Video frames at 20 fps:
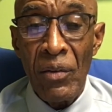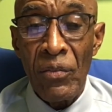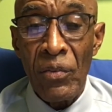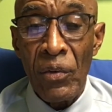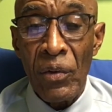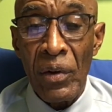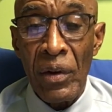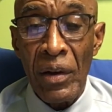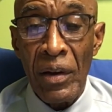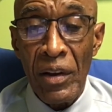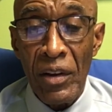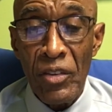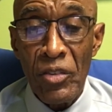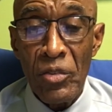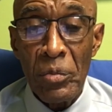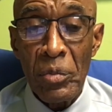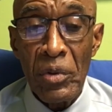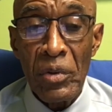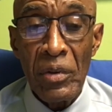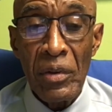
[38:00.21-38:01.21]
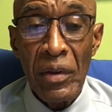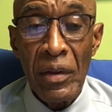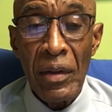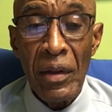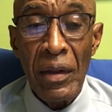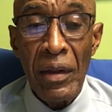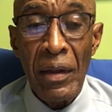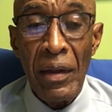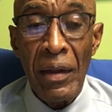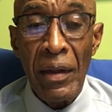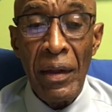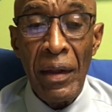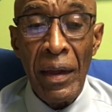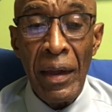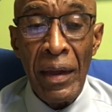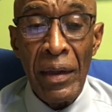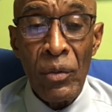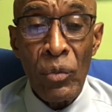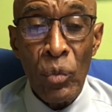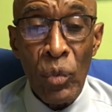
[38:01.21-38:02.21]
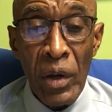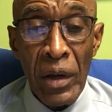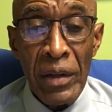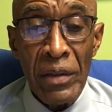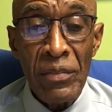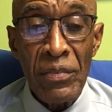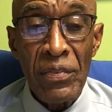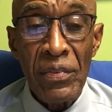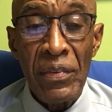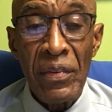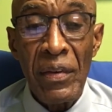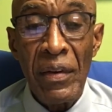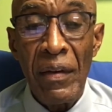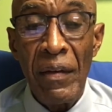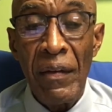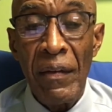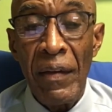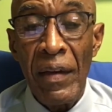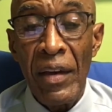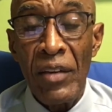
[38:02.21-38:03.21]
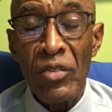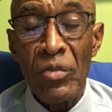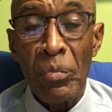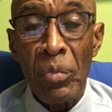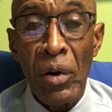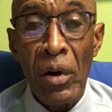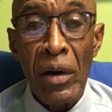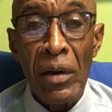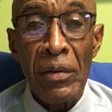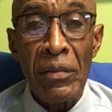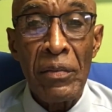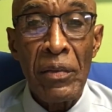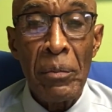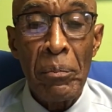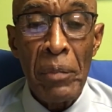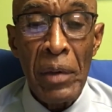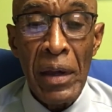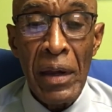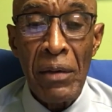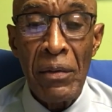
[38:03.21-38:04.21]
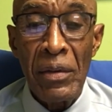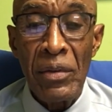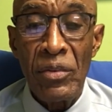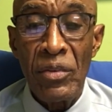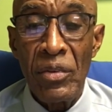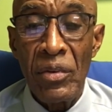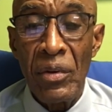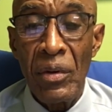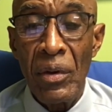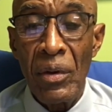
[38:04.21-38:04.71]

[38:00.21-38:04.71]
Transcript: for a husband and wife as part of the marriage